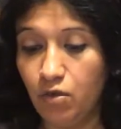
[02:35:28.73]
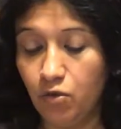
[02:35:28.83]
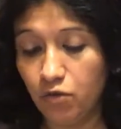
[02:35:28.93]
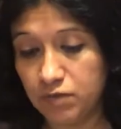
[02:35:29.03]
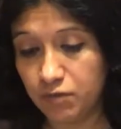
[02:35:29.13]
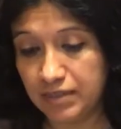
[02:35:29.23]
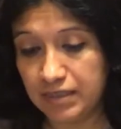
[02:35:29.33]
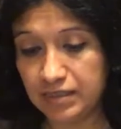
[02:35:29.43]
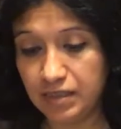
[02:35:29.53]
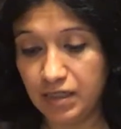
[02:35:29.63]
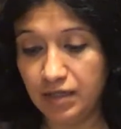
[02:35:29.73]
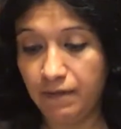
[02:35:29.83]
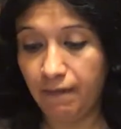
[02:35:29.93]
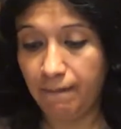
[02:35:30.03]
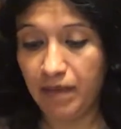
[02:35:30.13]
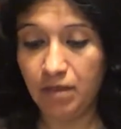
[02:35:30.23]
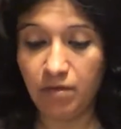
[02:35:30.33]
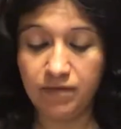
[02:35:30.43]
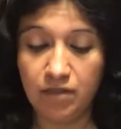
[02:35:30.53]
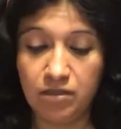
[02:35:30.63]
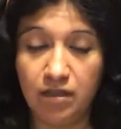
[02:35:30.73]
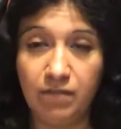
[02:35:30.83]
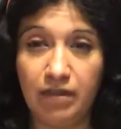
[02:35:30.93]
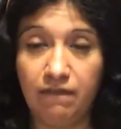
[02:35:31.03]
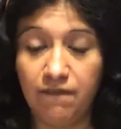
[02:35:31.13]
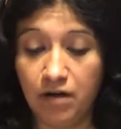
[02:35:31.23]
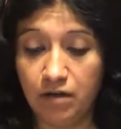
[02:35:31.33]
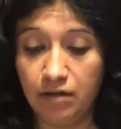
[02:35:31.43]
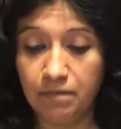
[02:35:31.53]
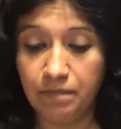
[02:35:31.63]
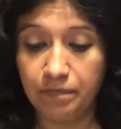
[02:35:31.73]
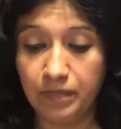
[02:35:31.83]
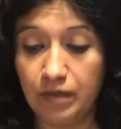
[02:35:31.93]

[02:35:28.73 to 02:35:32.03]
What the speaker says: who was Walt Disney. Then it moves on to talk about the farm,